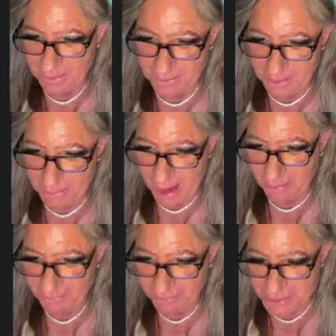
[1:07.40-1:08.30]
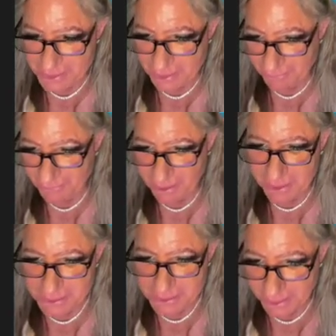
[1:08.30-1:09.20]
amount of views that our
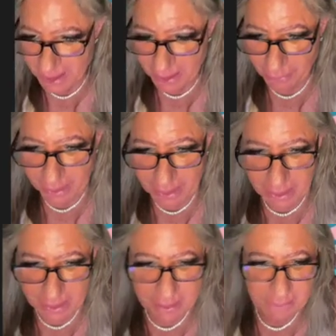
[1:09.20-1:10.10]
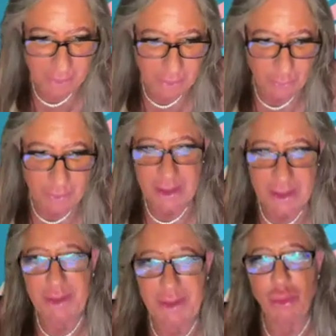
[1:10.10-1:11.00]
videos are getting, we need to
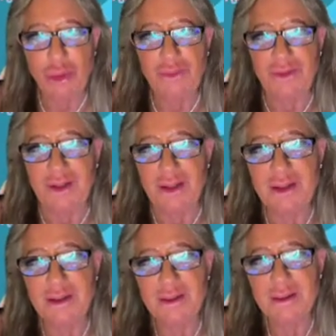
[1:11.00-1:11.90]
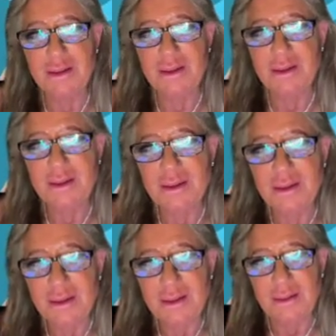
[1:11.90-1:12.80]
be worthy
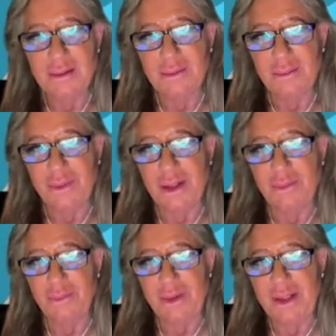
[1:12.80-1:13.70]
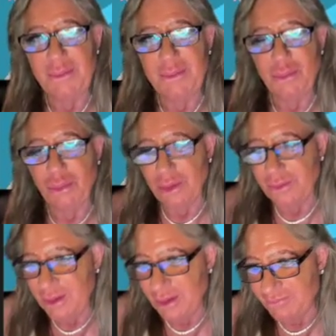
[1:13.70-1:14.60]
the
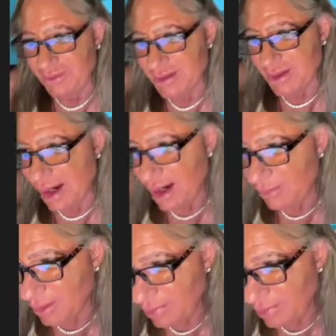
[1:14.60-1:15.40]
time that